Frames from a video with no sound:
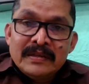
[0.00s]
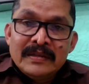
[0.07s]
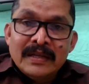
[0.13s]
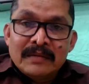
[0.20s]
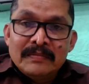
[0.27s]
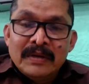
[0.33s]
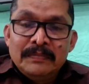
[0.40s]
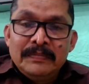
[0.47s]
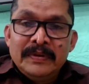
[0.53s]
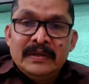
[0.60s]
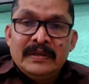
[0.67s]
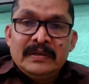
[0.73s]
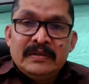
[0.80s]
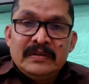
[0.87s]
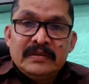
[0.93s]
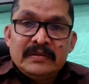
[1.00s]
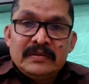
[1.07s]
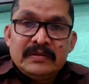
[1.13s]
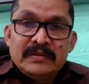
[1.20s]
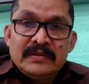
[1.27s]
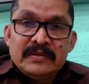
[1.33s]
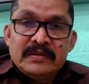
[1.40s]
there may be
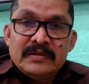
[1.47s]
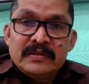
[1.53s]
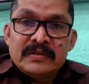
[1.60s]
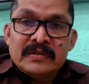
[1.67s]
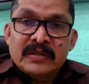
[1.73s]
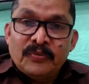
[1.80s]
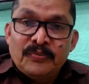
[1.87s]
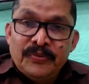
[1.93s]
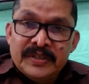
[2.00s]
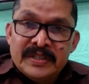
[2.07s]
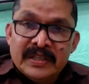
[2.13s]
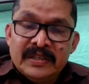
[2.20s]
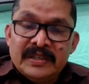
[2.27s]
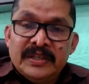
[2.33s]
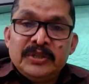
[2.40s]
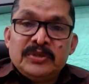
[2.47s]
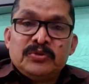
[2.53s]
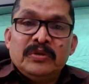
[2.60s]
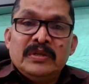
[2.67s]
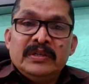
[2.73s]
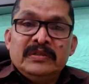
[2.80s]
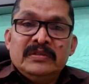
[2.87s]
sufficient
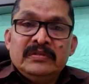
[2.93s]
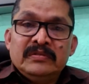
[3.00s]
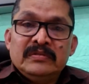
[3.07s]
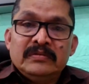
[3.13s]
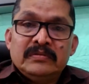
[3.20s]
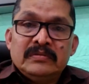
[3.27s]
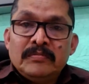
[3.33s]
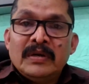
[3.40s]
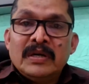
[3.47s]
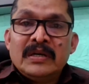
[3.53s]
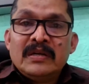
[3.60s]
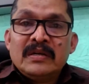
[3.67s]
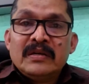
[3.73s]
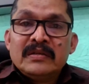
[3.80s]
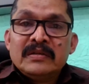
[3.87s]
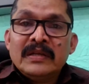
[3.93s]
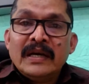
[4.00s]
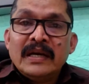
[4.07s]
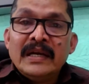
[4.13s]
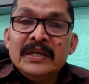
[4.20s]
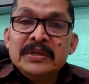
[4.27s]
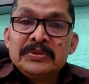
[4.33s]
insulin, but the
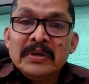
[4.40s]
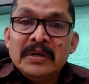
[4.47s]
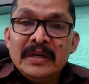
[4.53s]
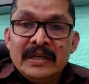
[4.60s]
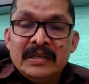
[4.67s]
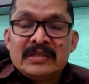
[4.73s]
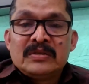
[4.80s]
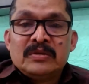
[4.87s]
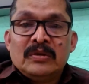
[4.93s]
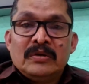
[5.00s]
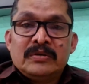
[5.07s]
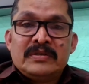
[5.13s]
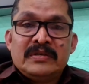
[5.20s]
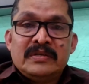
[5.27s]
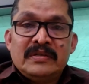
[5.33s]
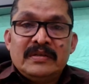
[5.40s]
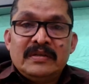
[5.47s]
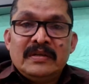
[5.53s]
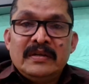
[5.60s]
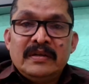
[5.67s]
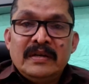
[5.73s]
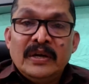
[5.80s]
insulin is not
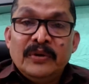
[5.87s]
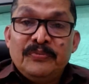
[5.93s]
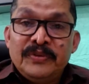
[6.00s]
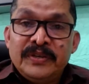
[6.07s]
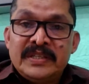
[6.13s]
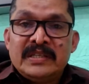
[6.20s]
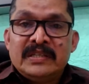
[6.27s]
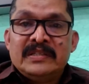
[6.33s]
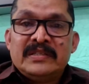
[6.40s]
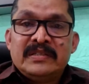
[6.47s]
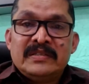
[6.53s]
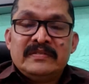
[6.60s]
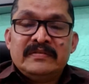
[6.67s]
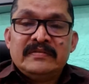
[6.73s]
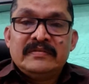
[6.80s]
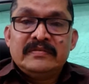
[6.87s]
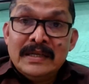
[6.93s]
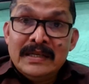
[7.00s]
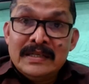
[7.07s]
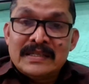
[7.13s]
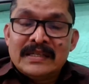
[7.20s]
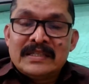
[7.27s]
efficient.
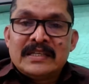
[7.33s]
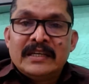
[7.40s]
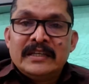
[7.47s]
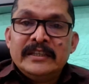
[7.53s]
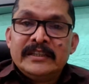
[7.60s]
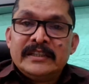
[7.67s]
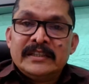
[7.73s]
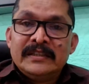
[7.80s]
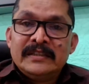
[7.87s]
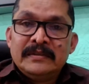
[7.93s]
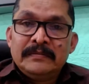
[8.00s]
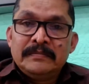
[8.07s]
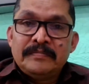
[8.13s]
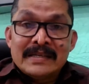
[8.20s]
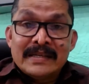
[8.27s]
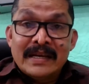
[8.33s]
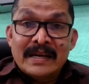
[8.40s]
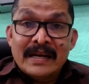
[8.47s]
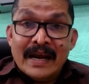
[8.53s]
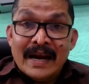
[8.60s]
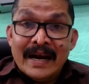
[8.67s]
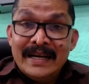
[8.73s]
In such condition, as
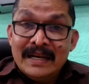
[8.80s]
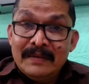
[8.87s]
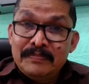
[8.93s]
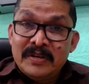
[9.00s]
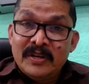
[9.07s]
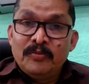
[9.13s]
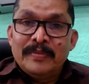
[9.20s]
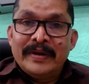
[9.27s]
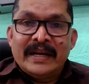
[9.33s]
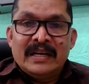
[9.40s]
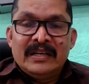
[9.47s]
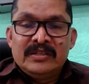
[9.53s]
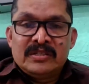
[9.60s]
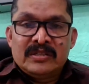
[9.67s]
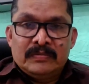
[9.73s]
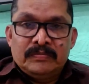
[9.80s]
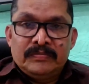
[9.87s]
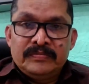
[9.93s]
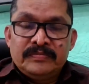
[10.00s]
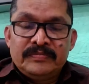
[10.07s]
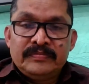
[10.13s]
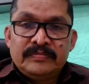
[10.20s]
an adaptive mechanism,
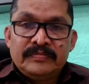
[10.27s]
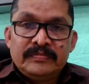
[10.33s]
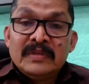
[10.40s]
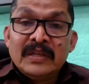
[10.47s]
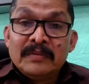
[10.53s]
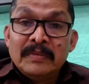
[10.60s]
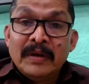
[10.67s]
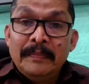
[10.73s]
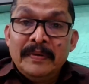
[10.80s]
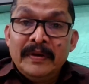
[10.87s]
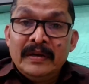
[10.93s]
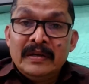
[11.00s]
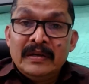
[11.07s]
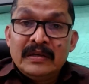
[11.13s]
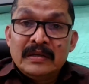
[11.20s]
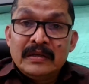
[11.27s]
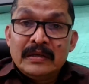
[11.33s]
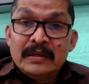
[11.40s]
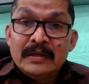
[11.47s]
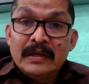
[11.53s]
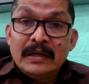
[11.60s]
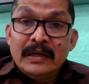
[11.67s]
there may be
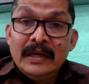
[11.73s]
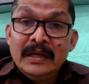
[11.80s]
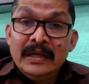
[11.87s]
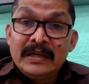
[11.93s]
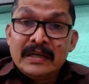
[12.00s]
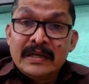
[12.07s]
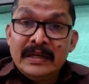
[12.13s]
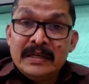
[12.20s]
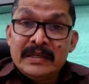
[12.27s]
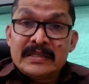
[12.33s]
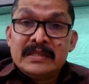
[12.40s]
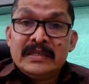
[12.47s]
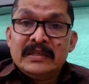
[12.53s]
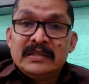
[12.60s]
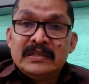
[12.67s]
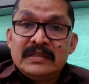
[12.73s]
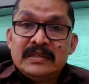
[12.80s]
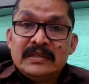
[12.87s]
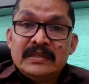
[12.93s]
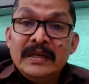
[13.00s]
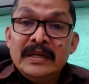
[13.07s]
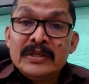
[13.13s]
increased
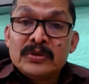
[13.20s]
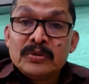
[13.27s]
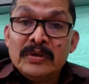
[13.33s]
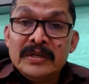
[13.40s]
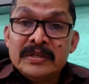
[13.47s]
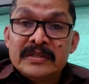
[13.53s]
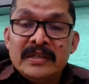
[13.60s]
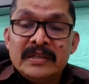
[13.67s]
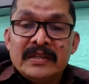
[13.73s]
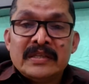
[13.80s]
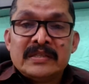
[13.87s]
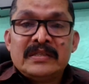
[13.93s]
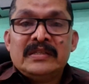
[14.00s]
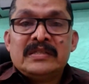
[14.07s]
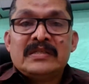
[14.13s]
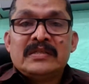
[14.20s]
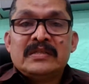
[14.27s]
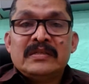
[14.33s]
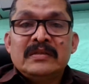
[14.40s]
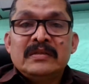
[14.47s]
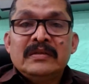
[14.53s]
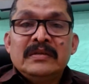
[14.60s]
insulin synthesis